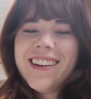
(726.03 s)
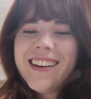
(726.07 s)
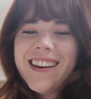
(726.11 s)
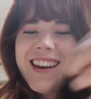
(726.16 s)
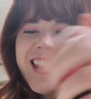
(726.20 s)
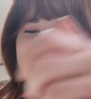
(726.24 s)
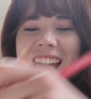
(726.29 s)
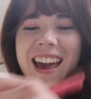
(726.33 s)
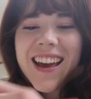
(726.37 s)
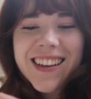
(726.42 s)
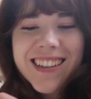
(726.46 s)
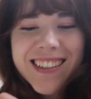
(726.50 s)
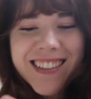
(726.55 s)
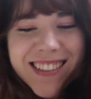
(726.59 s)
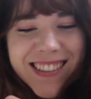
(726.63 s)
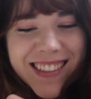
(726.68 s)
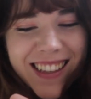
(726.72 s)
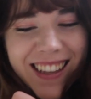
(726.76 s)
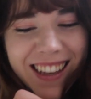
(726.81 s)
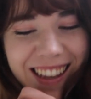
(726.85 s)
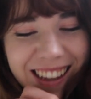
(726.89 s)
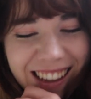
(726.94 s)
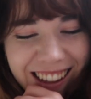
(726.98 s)

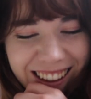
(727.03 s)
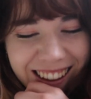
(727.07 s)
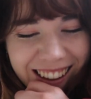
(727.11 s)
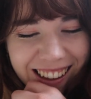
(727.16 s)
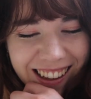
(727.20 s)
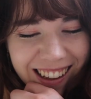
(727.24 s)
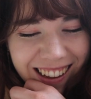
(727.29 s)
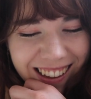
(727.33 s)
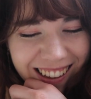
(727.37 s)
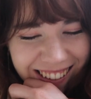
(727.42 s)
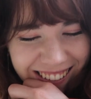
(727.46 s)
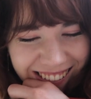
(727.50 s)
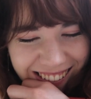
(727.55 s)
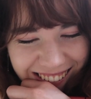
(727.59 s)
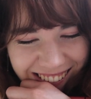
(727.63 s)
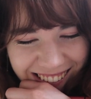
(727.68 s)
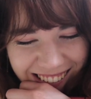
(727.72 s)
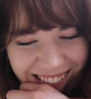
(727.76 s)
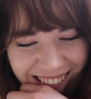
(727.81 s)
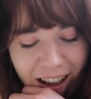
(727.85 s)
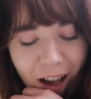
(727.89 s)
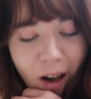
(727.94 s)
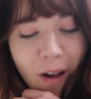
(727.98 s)
Next.
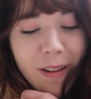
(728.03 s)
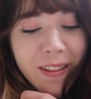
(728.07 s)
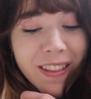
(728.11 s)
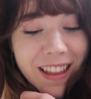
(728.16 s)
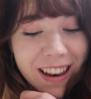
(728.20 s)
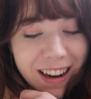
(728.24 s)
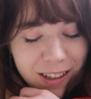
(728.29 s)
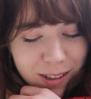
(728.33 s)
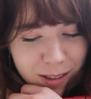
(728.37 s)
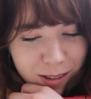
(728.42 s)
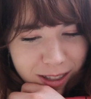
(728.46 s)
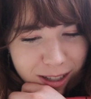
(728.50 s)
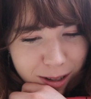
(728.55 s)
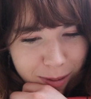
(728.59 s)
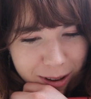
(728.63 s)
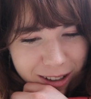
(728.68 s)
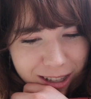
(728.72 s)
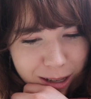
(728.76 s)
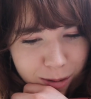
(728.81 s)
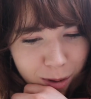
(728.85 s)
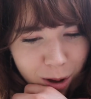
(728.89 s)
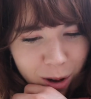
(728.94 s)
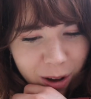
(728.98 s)
Oh, and the next one's
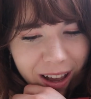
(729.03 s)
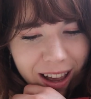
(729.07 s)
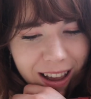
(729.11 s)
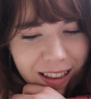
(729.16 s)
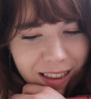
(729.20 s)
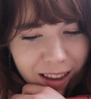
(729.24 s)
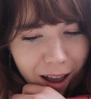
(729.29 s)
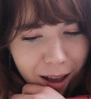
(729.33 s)
about smoking.